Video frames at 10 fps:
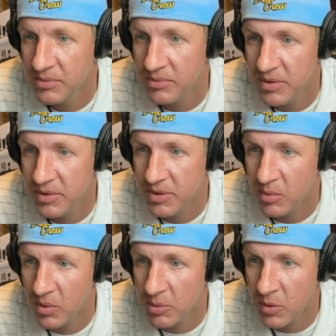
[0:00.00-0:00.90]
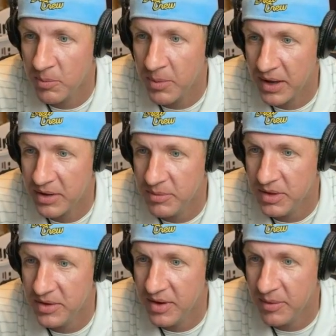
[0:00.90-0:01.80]
Maybe you can report back to me
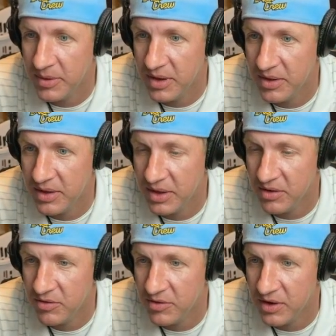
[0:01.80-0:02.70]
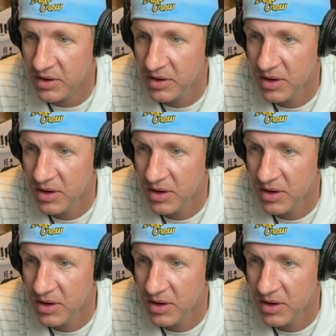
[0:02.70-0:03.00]
and tell me anything interesting.